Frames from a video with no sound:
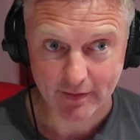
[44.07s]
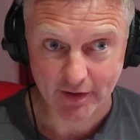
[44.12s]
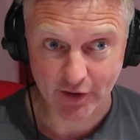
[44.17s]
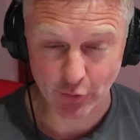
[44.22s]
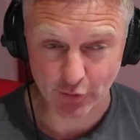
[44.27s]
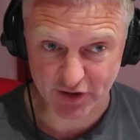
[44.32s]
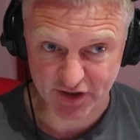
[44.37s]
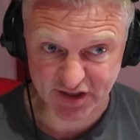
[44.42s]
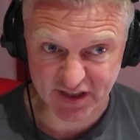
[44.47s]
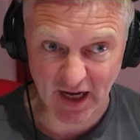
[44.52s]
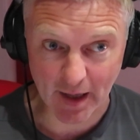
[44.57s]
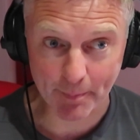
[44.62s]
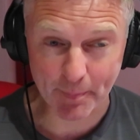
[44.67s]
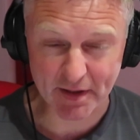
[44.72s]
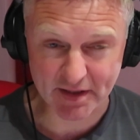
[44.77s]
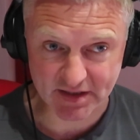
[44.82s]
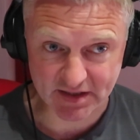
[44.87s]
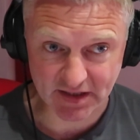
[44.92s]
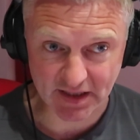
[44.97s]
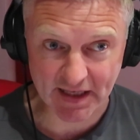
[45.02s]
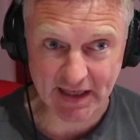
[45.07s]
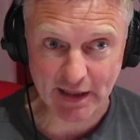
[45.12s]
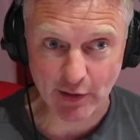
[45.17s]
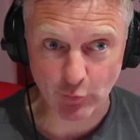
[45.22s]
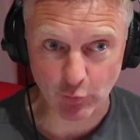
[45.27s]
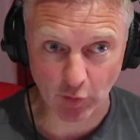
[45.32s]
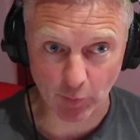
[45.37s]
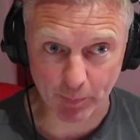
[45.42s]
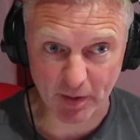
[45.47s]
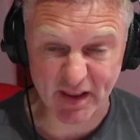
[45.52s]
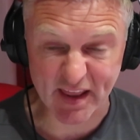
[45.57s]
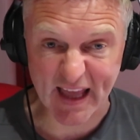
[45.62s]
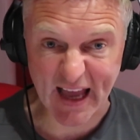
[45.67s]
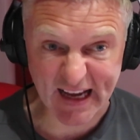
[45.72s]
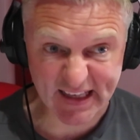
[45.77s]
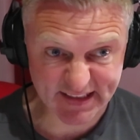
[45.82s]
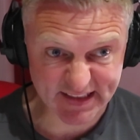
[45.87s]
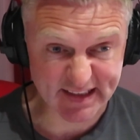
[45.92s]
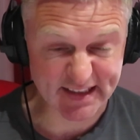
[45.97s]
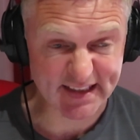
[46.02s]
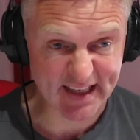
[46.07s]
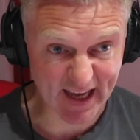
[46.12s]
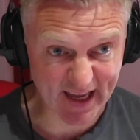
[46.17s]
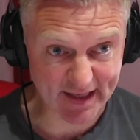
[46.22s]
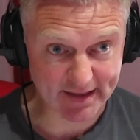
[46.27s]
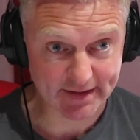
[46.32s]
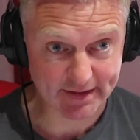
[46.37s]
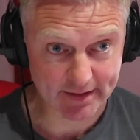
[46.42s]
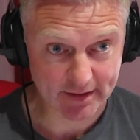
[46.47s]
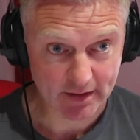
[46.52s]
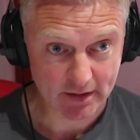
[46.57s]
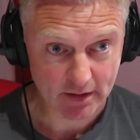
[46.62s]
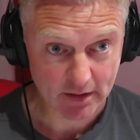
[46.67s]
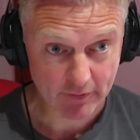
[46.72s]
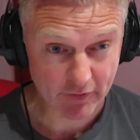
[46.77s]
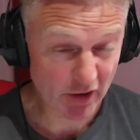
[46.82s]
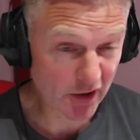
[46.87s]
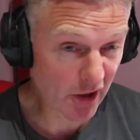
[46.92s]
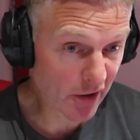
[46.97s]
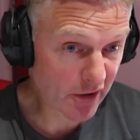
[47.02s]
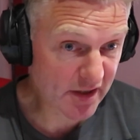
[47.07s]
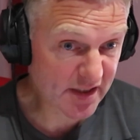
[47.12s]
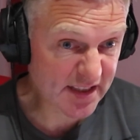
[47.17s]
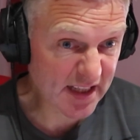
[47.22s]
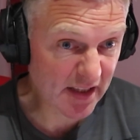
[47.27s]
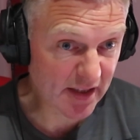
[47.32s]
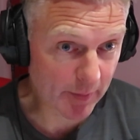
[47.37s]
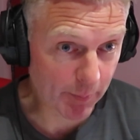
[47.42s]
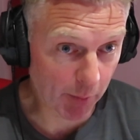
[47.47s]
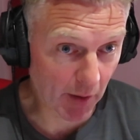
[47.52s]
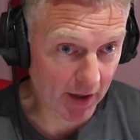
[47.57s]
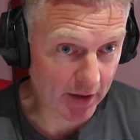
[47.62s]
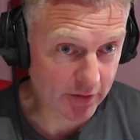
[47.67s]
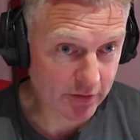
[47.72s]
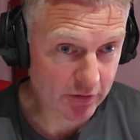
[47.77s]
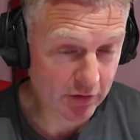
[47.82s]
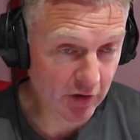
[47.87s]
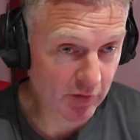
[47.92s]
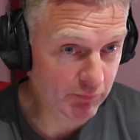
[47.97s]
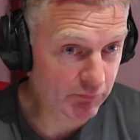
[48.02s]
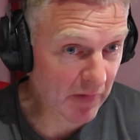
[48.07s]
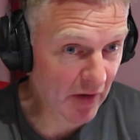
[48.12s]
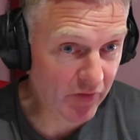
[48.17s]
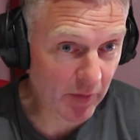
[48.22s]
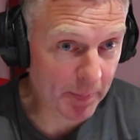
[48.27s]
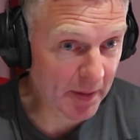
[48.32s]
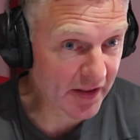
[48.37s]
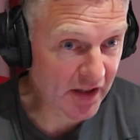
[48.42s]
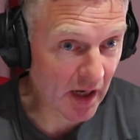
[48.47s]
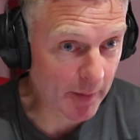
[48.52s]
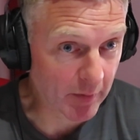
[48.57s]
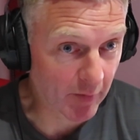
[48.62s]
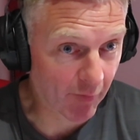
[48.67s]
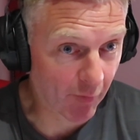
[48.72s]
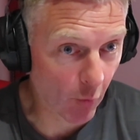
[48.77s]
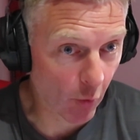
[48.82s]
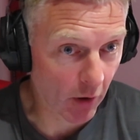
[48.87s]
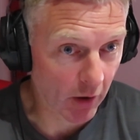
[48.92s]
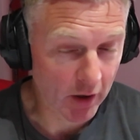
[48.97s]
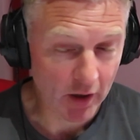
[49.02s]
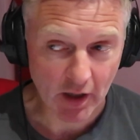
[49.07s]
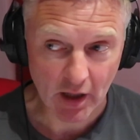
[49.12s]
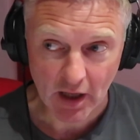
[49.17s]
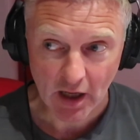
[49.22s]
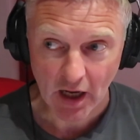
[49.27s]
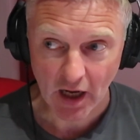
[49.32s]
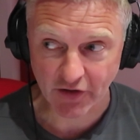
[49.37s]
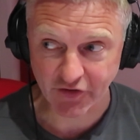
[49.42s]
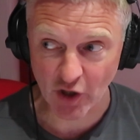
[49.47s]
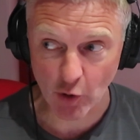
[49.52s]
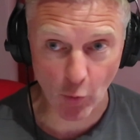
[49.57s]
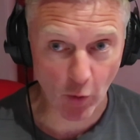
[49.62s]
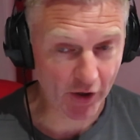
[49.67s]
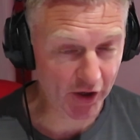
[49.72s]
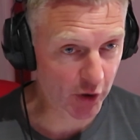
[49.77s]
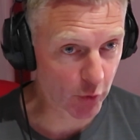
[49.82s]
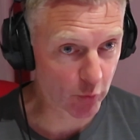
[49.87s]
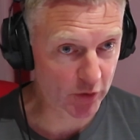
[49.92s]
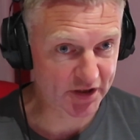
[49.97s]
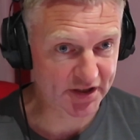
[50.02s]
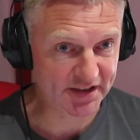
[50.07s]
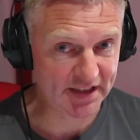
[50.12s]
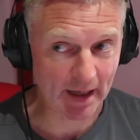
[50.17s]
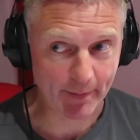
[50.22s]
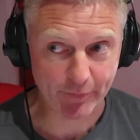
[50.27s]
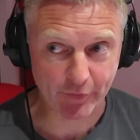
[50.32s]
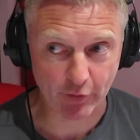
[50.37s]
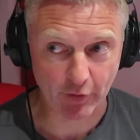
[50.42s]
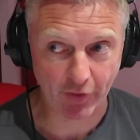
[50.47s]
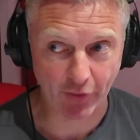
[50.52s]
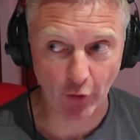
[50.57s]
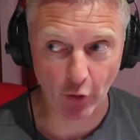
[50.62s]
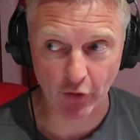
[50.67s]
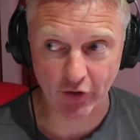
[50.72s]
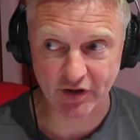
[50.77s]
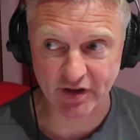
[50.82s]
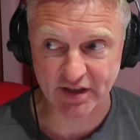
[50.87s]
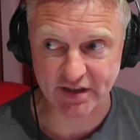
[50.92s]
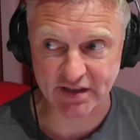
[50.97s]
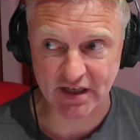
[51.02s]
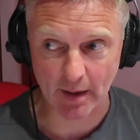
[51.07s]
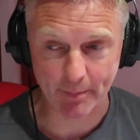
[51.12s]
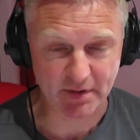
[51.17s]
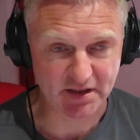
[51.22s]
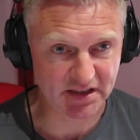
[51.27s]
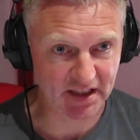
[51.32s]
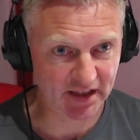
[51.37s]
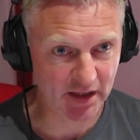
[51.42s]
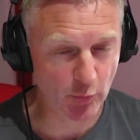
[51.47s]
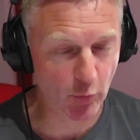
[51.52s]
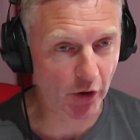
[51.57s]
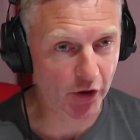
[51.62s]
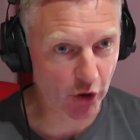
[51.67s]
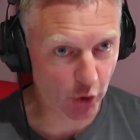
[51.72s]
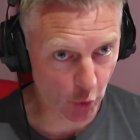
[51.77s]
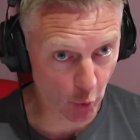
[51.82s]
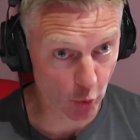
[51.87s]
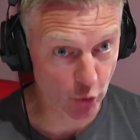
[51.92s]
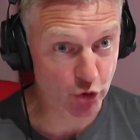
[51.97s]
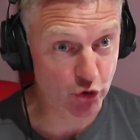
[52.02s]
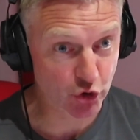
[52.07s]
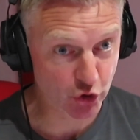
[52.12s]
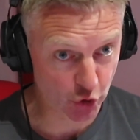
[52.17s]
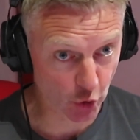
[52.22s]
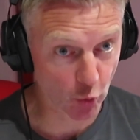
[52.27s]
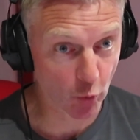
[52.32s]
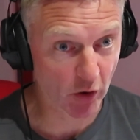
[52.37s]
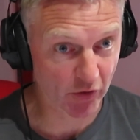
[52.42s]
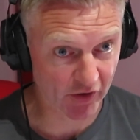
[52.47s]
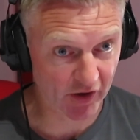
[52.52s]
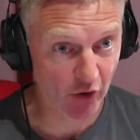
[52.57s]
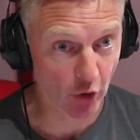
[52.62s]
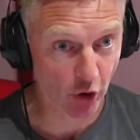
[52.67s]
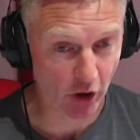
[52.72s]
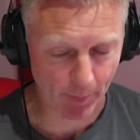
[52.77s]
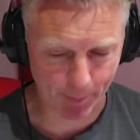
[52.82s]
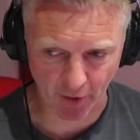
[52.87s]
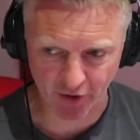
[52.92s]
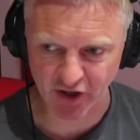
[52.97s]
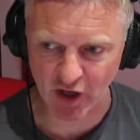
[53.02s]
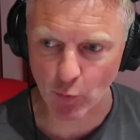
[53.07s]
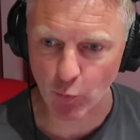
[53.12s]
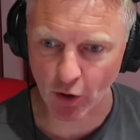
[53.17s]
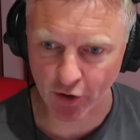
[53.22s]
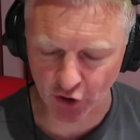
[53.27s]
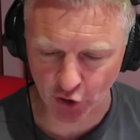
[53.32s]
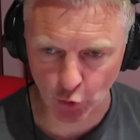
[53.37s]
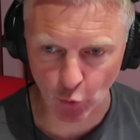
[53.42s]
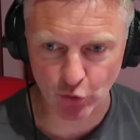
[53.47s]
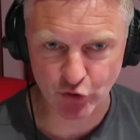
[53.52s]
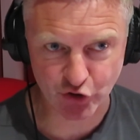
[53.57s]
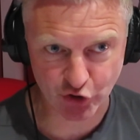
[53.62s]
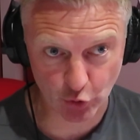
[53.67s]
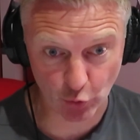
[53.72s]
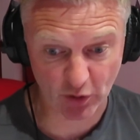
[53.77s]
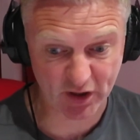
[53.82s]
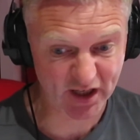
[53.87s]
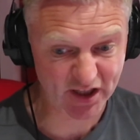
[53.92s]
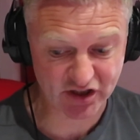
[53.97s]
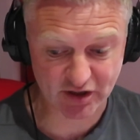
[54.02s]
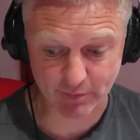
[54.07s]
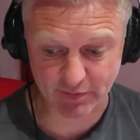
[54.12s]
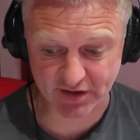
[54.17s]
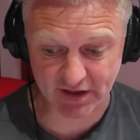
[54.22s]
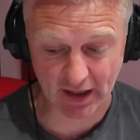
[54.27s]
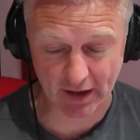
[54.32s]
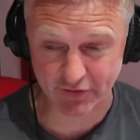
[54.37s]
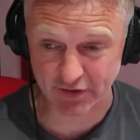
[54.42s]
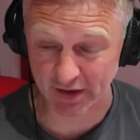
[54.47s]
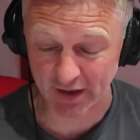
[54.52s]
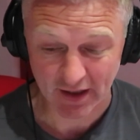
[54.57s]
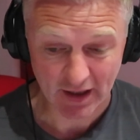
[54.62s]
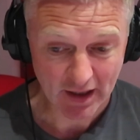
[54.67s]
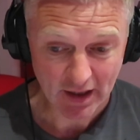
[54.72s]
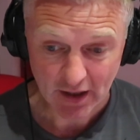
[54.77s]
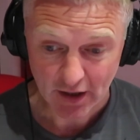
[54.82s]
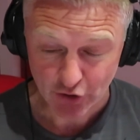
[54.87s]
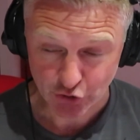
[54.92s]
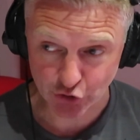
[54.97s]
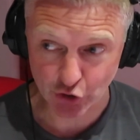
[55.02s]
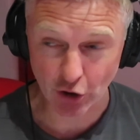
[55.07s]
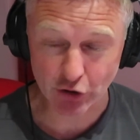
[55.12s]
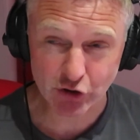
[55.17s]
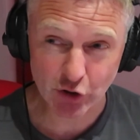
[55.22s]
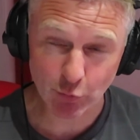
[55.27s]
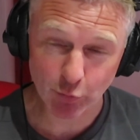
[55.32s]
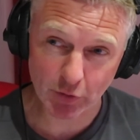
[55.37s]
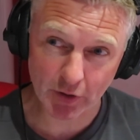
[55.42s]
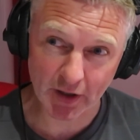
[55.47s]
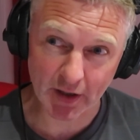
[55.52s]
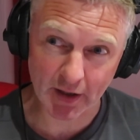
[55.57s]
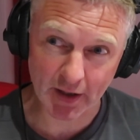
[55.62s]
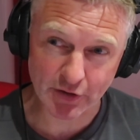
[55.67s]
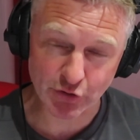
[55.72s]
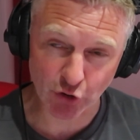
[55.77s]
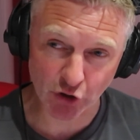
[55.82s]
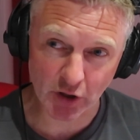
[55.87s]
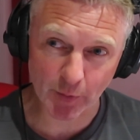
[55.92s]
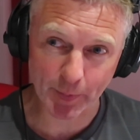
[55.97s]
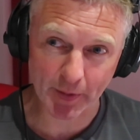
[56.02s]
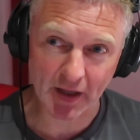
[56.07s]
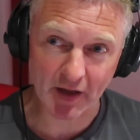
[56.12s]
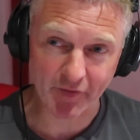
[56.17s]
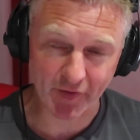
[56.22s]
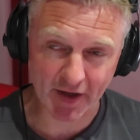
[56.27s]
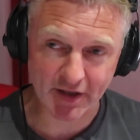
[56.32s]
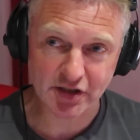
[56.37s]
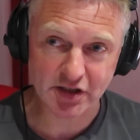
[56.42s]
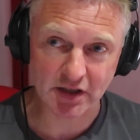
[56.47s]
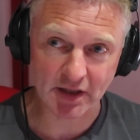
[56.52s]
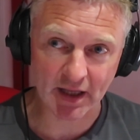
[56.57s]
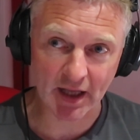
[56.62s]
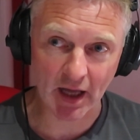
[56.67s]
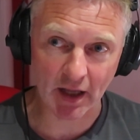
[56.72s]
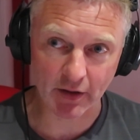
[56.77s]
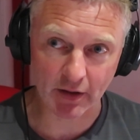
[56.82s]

You know, the Champions League will be the acid test for a lot of the Celtic players who have never been there before, and they want to go and stamp their authority in the Champions League. They want to go and show what they're all about. They want to go and showcase themselves. And Jota is going to be eventually